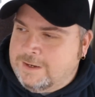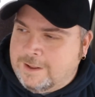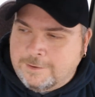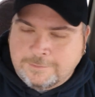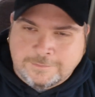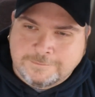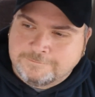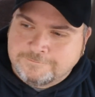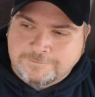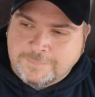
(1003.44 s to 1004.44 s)
You know,
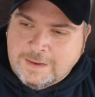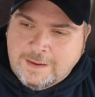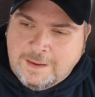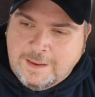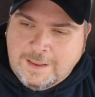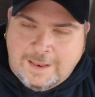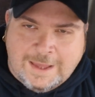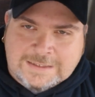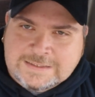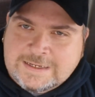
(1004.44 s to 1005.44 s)

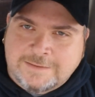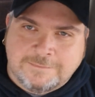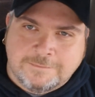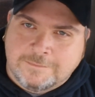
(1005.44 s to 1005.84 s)
like I said,